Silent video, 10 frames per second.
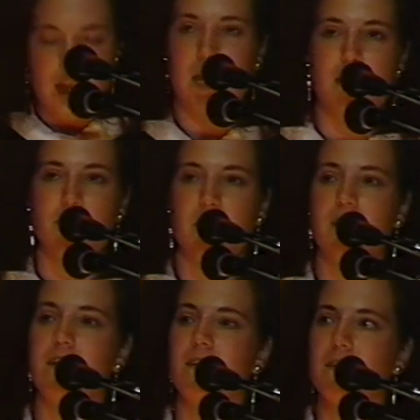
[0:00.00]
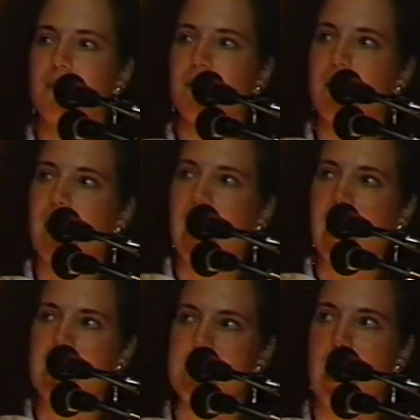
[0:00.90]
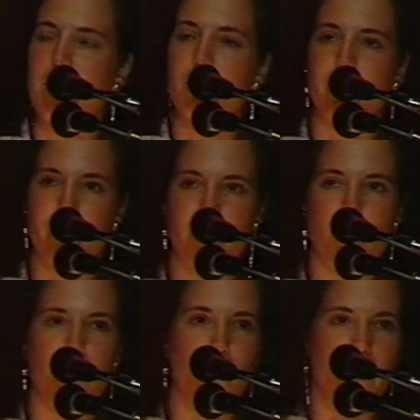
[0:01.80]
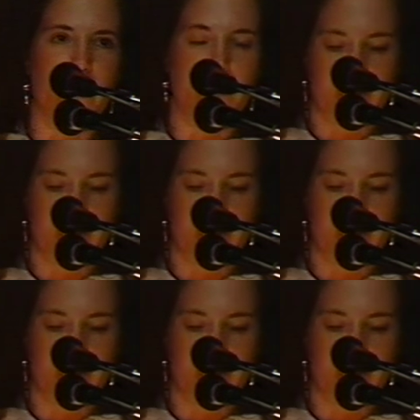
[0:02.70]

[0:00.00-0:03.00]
even as I move forward.